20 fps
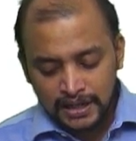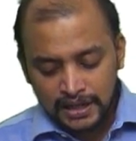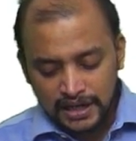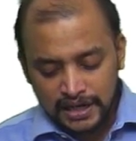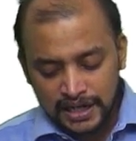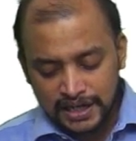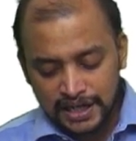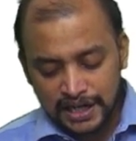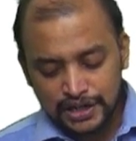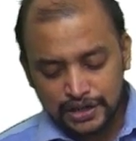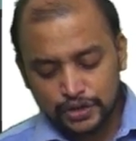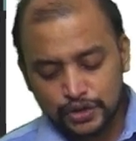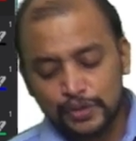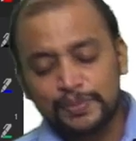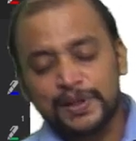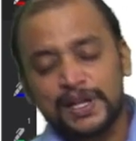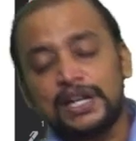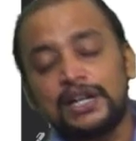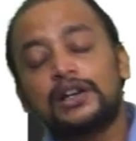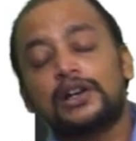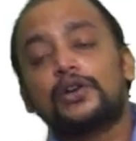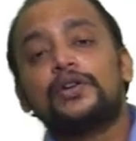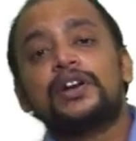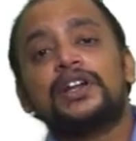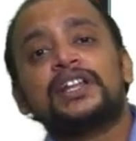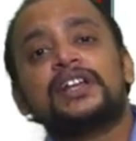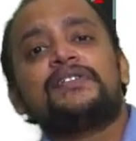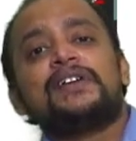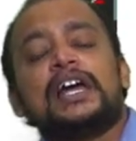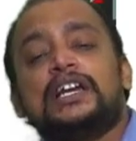It is to be included in
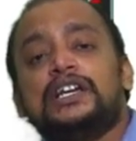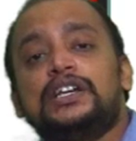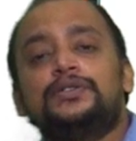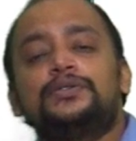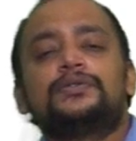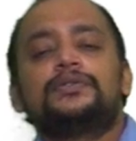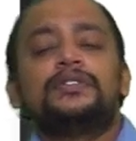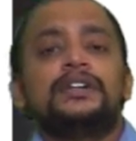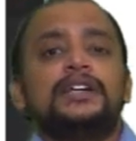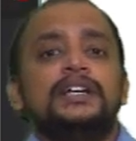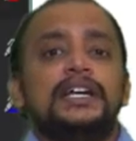the value.